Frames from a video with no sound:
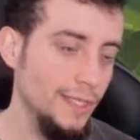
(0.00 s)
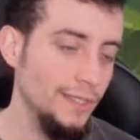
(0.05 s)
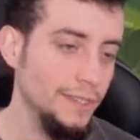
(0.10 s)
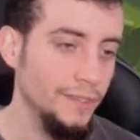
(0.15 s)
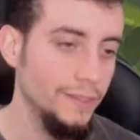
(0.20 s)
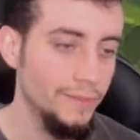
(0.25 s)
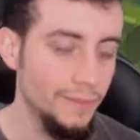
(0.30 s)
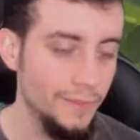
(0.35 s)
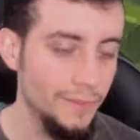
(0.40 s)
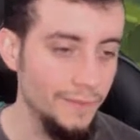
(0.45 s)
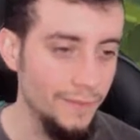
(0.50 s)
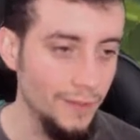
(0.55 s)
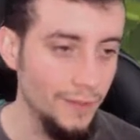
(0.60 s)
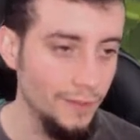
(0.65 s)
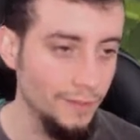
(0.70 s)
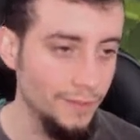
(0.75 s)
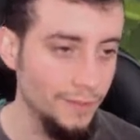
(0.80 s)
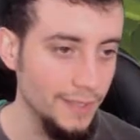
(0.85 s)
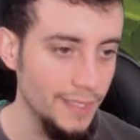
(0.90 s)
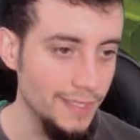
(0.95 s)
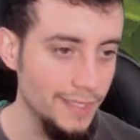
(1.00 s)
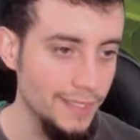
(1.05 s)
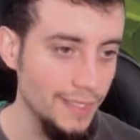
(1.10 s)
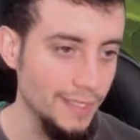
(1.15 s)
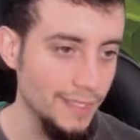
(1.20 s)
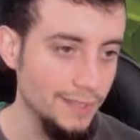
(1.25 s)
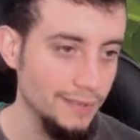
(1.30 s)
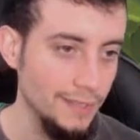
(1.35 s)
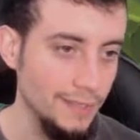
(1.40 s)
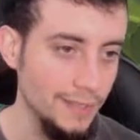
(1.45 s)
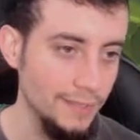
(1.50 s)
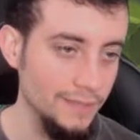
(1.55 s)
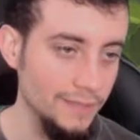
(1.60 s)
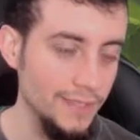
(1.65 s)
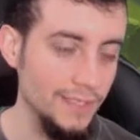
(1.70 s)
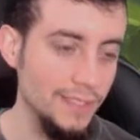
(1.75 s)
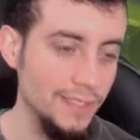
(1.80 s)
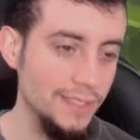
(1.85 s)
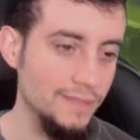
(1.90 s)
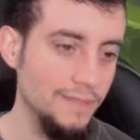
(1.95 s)
Libram of Hope is a 9
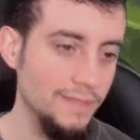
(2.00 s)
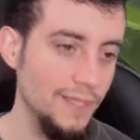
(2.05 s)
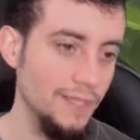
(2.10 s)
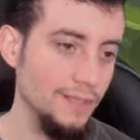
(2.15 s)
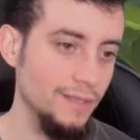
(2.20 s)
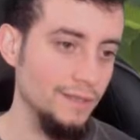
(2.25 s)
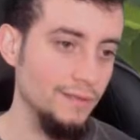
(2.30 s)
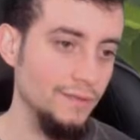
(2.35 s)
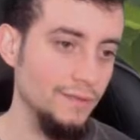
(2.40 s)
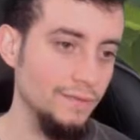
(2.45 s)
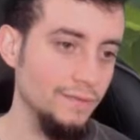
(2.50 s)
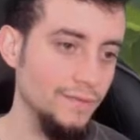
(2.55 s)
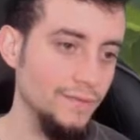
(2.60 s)
mana spell,